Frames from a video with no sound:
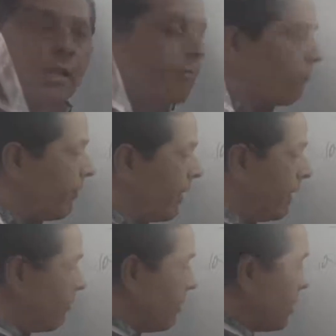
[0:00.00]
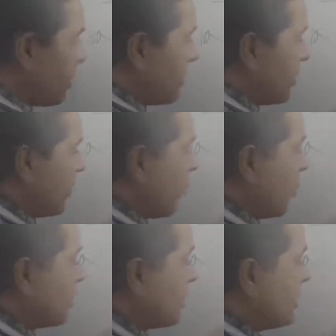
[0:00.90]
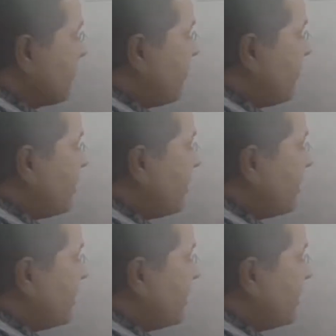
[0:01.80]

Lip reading: Whenever the water is filled in